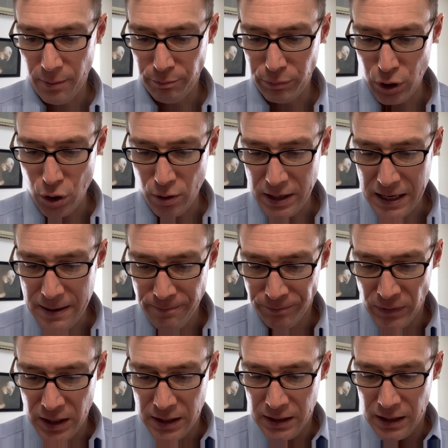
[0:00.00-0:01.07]
beauty.
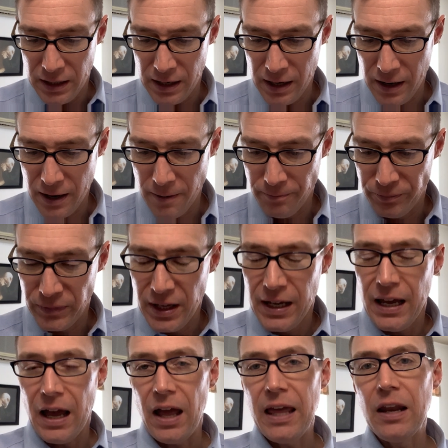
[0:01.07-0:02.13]

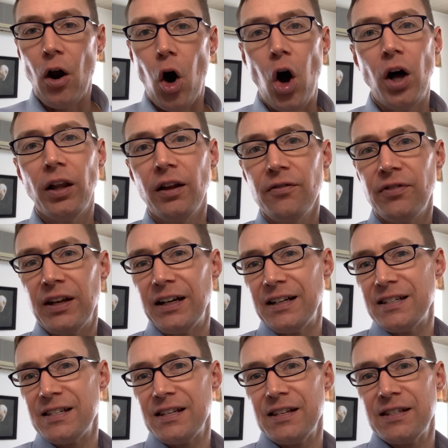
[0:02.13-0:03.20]
In all of it, it
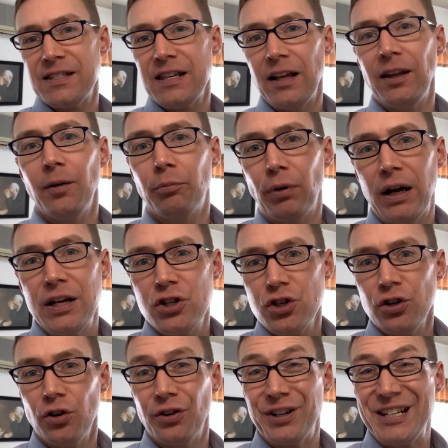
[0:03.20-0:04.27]
is a
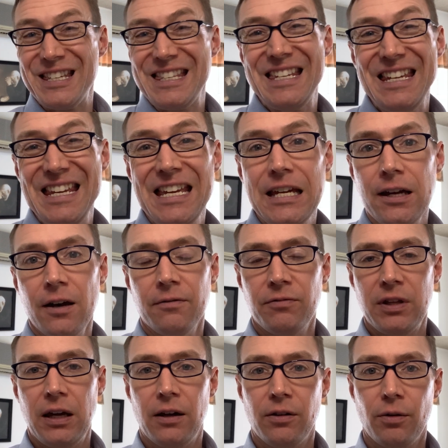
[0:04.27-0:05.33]
celebration or a seeing of
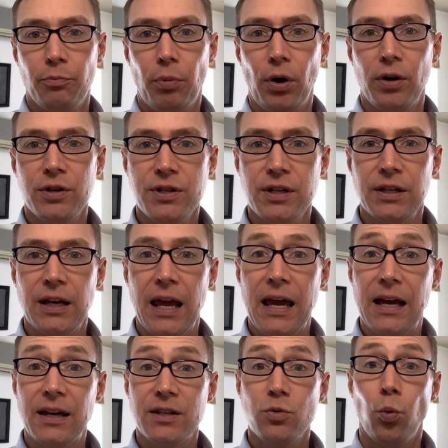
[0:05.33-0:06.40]
the other person
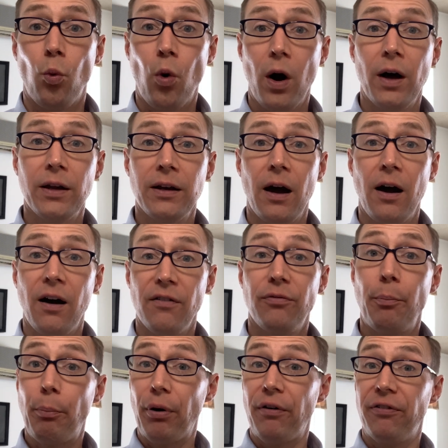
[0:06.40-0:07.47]
as one
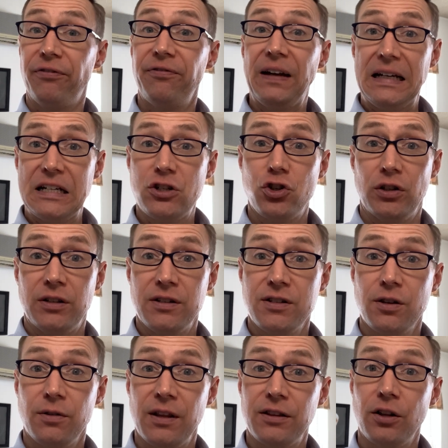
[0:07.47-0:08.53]
of perfection,
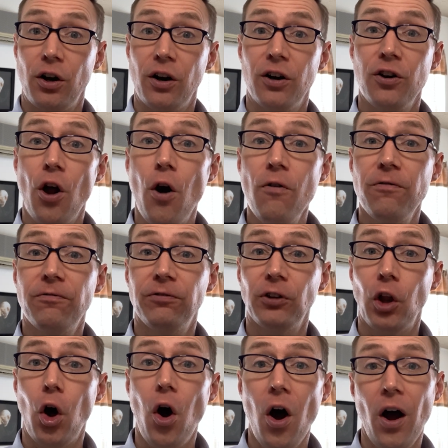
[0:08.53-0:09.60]
so that there are no
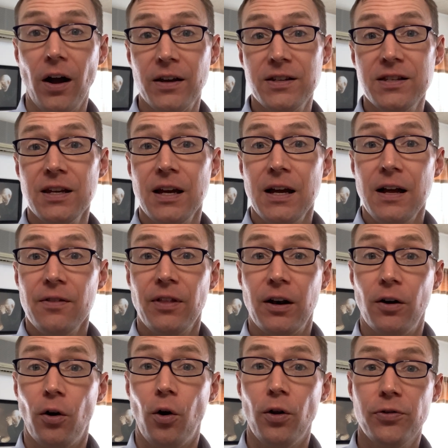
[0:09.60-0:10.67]
flaws
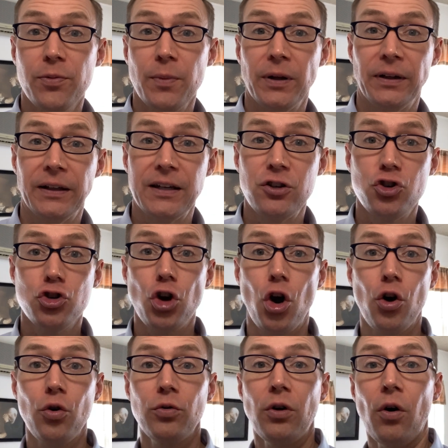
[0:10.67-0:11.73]
that are ultimately
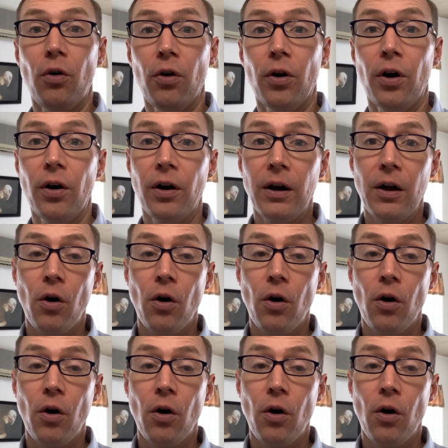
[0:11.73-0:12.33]
shown or